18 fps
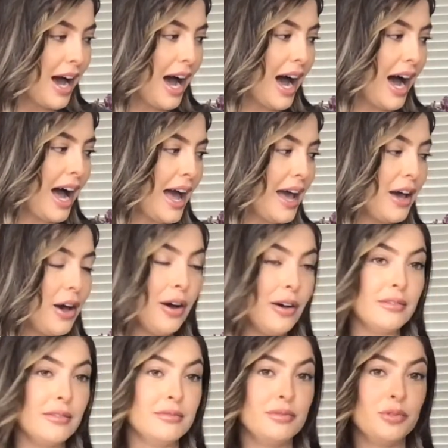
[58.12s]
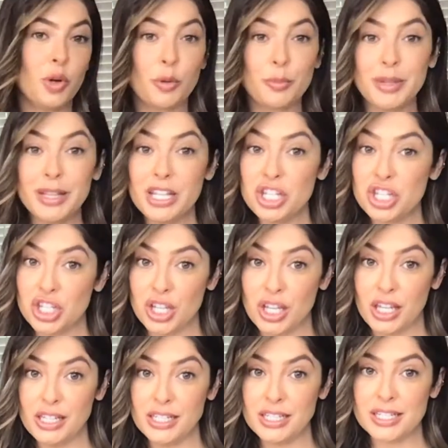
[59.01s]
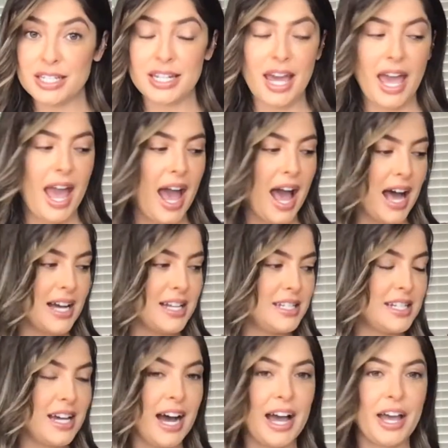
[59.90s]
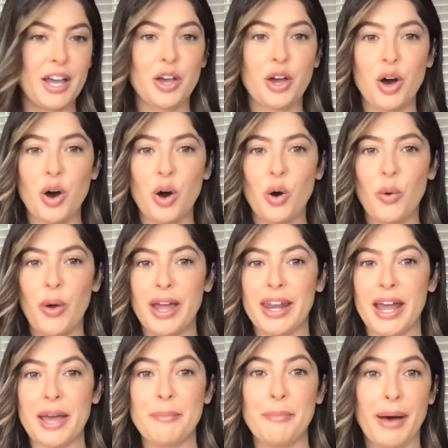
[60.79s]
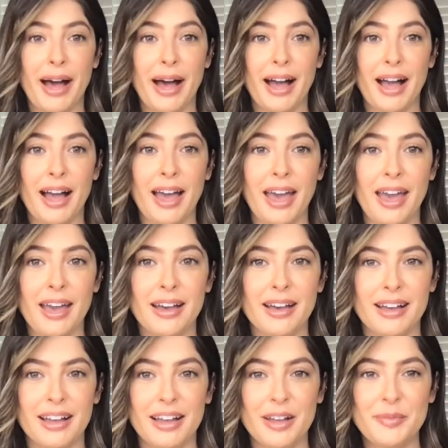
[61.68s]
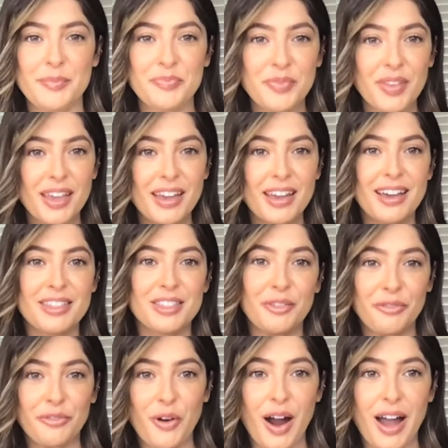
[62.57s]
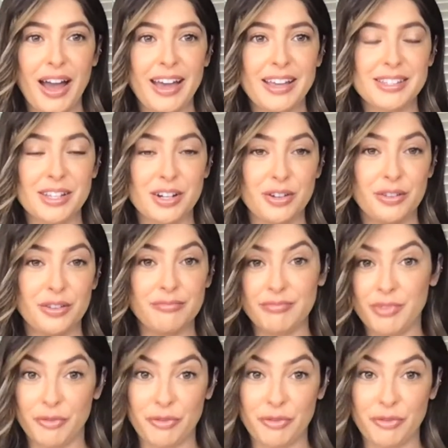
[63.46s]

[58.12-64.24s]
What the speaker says: I normally cheat and I go and I buy the fries that are